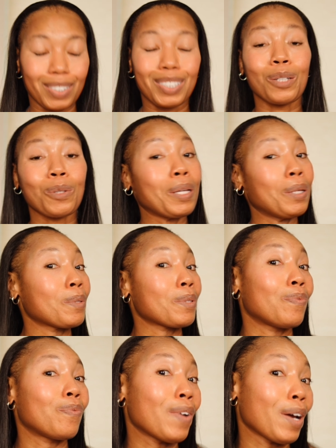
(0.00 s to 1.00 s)
So he was
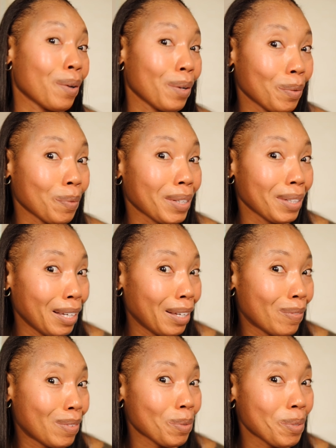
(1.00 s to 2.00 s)
very
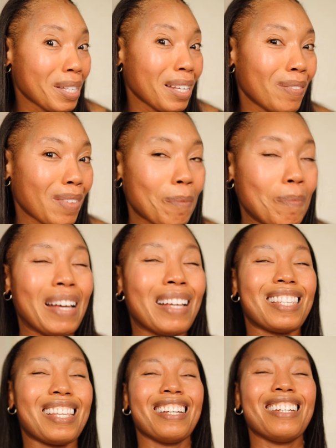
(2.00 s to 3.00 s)
relieved to receive that
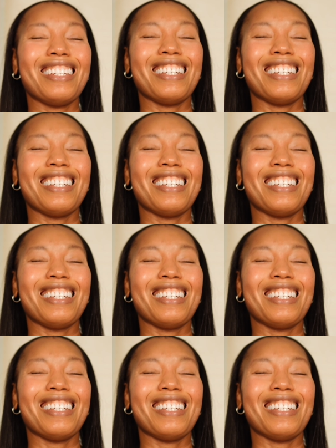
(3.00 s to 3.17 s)
message.